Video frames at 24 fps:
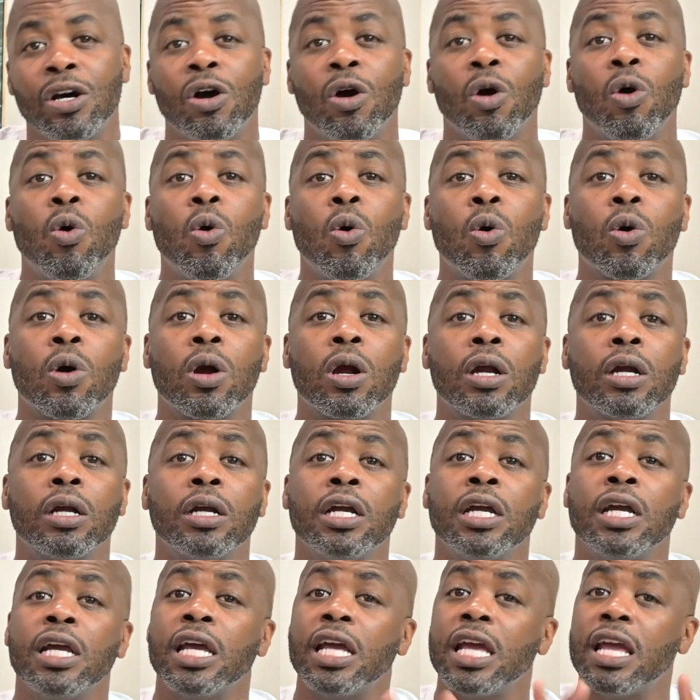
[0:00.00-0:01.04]
Or
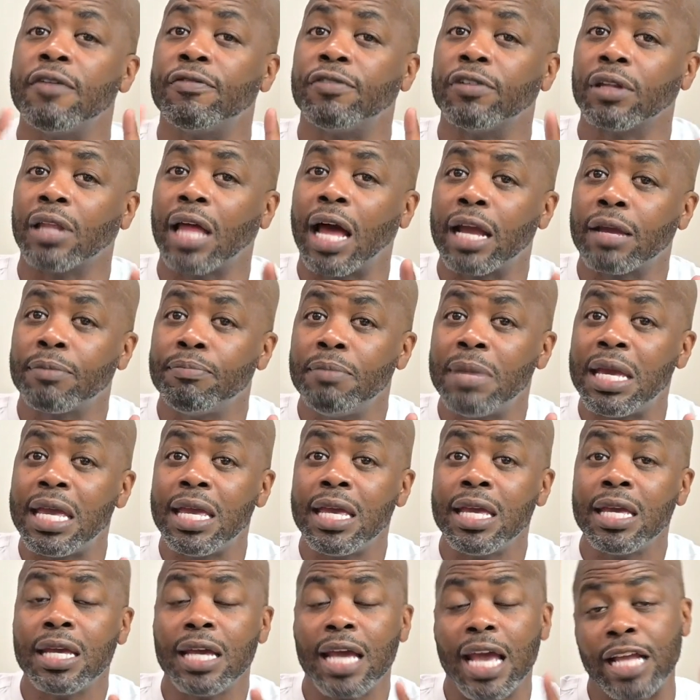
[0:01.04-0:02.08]
if you're like
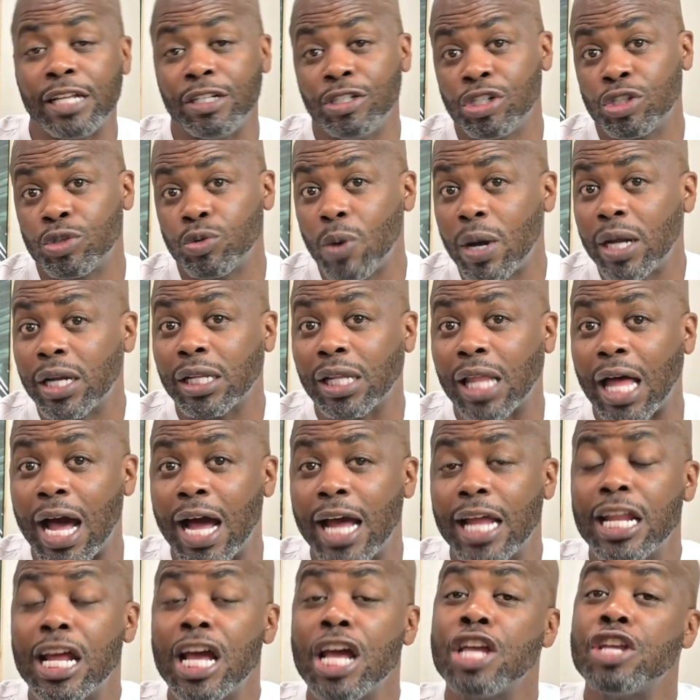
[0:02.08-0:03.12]
me and you sweat a
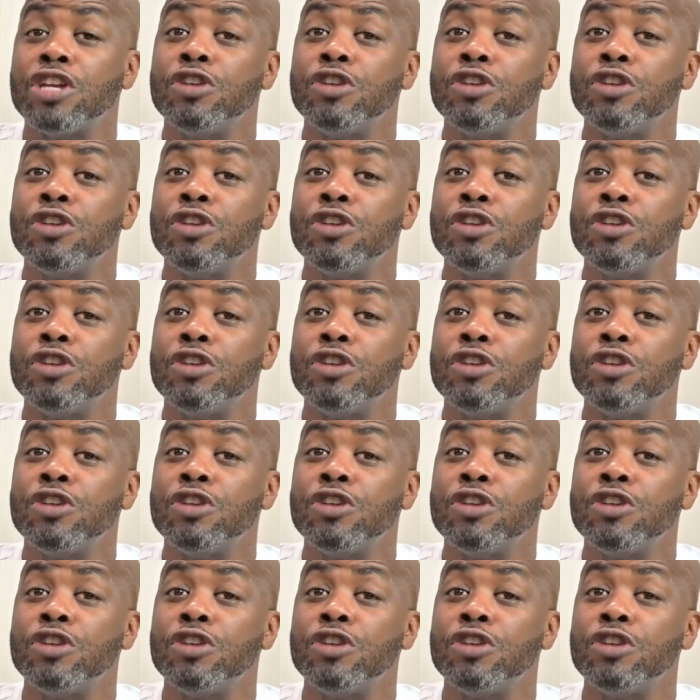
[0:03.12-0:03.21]
lot,